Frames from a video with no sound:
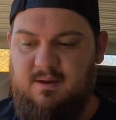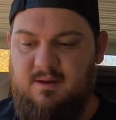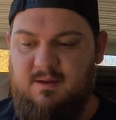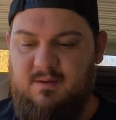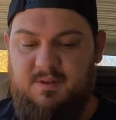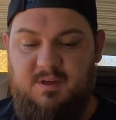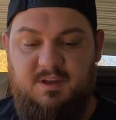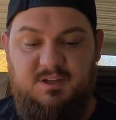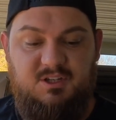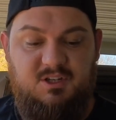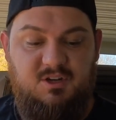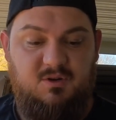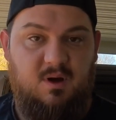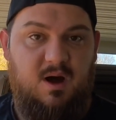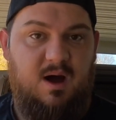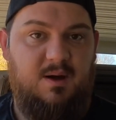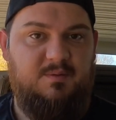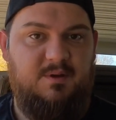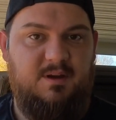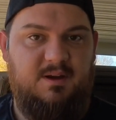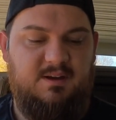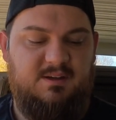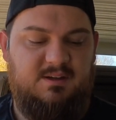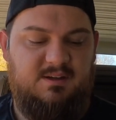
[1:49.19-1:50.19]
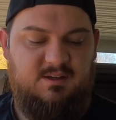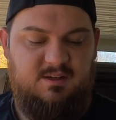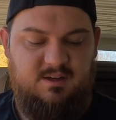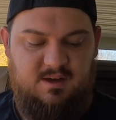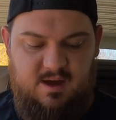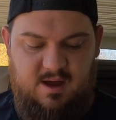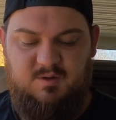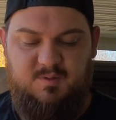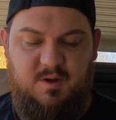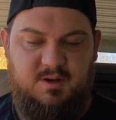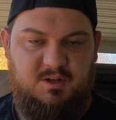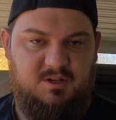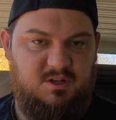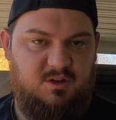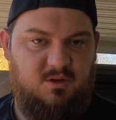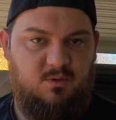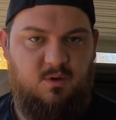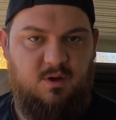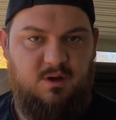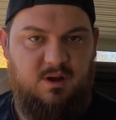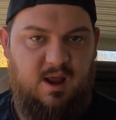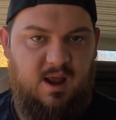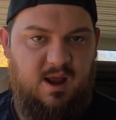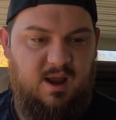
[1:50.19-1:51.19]
these two optics, especially the
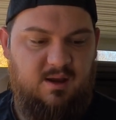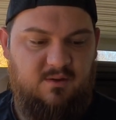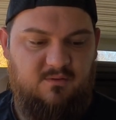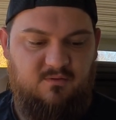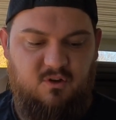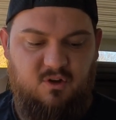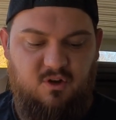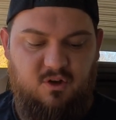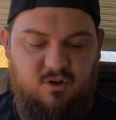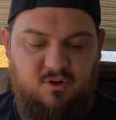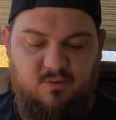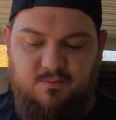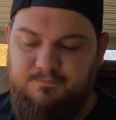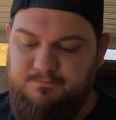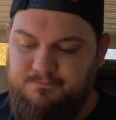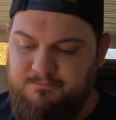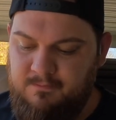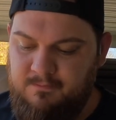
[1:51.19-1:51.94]
1:8 Vudu.